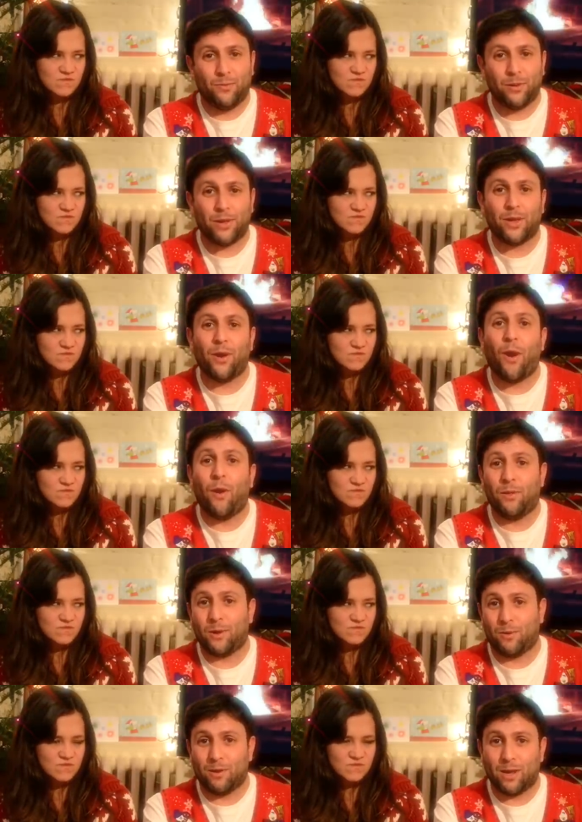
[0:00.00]
Speaker 1: we can
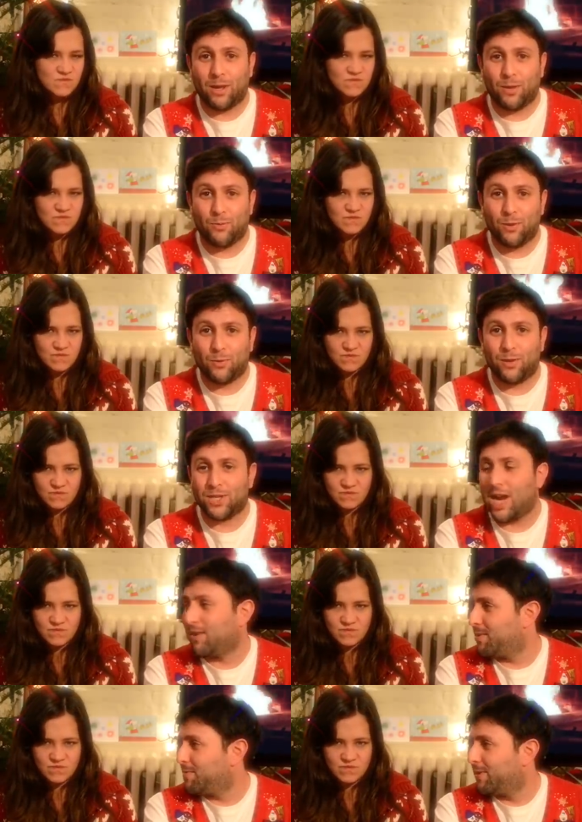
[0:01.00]
all agree we wish
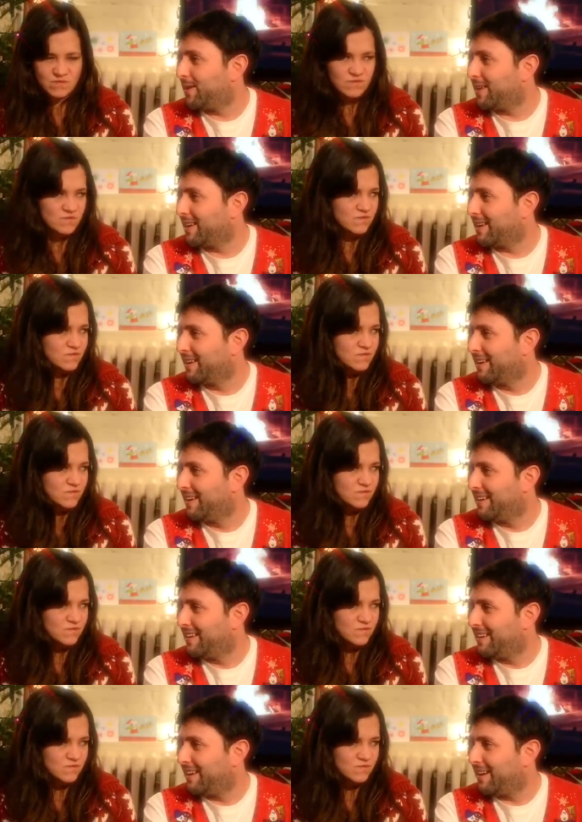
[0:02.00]
everybody
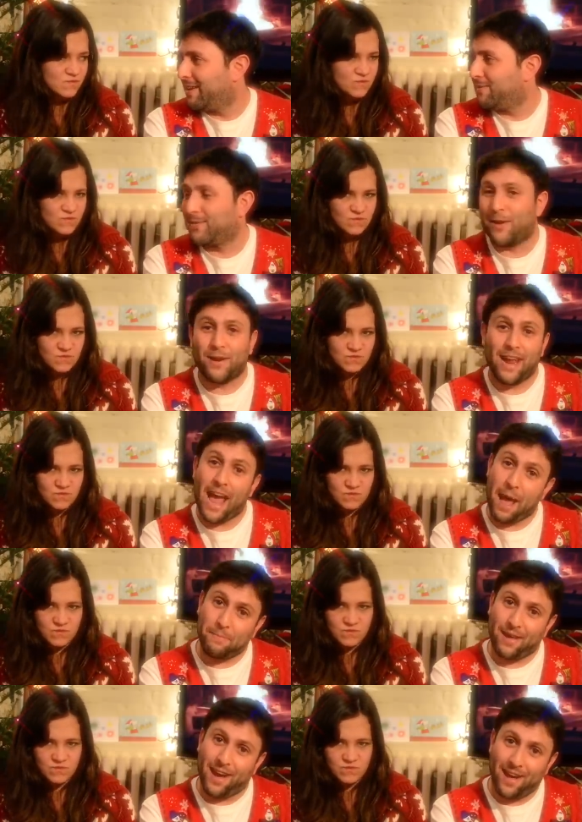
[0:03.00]
a very
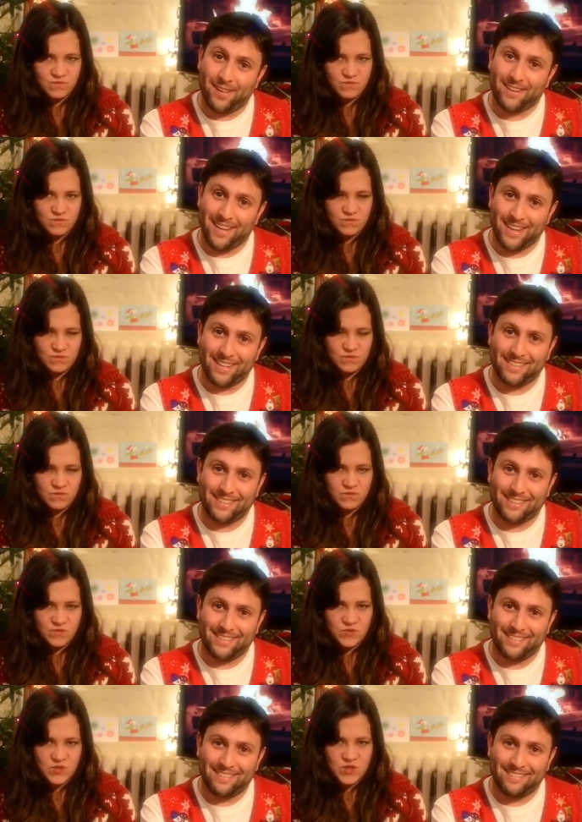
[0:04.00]
happy
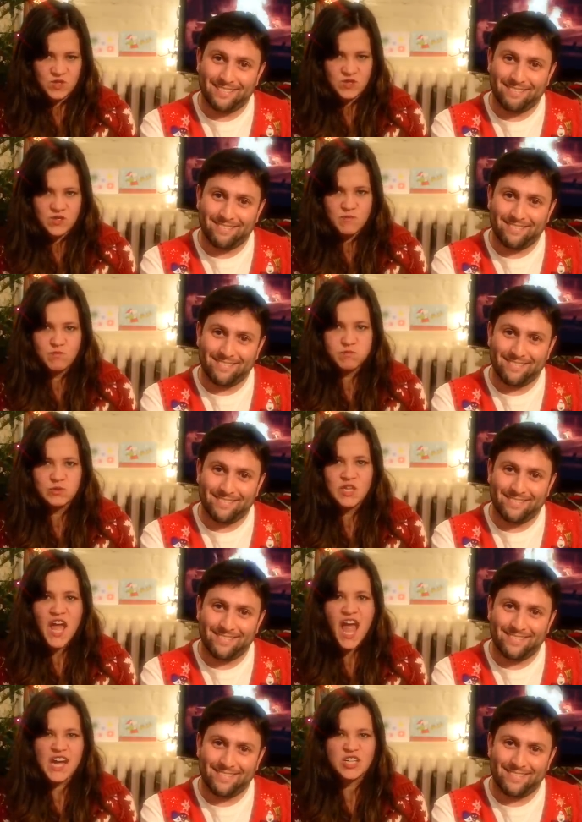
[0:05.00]
holidays.
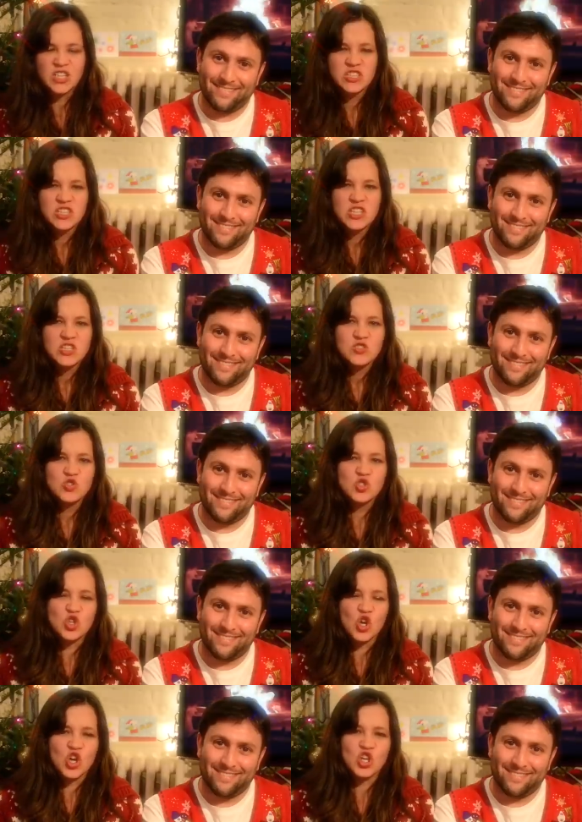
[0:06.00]
Speaker 2: Black,
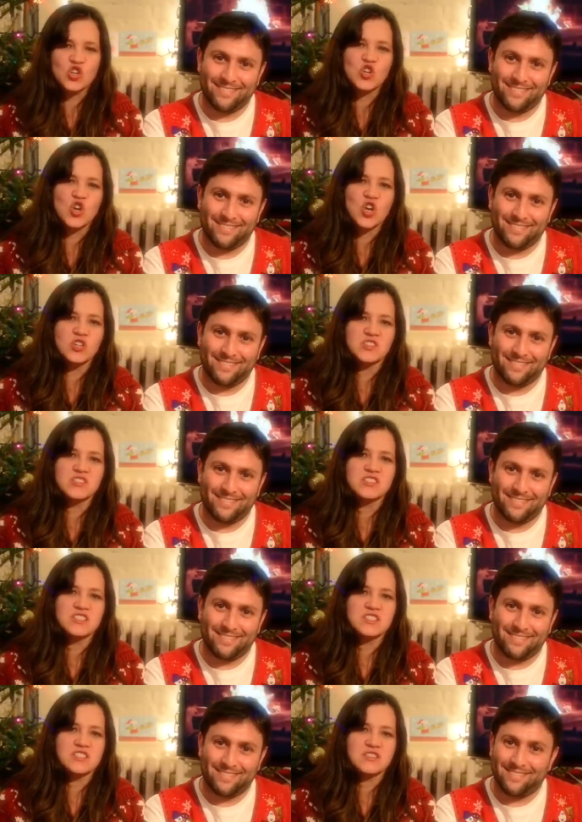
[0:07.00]
dark
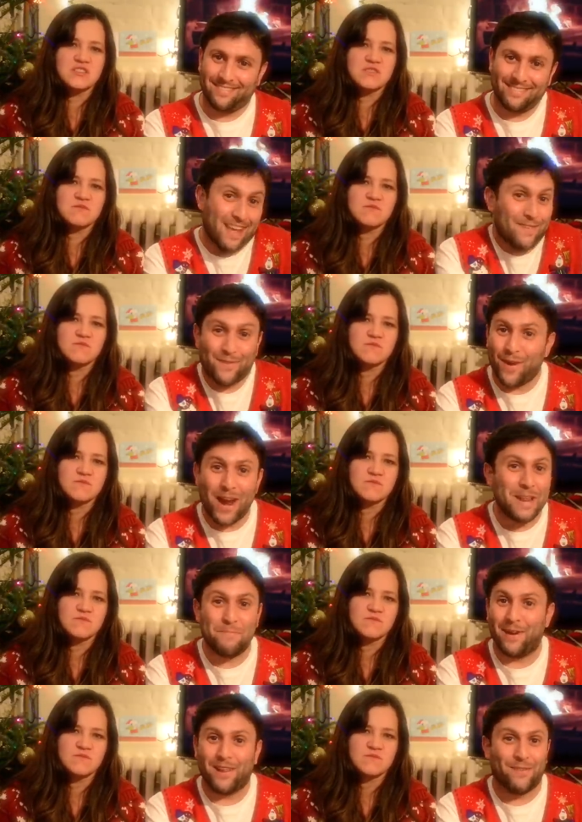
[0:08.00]
holidays.
Speaker 1: For
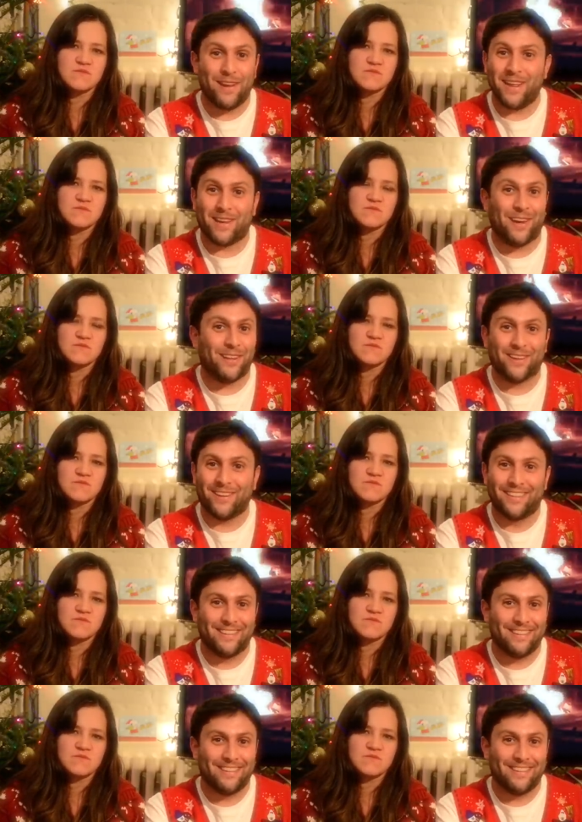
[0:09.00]
anybody of any color.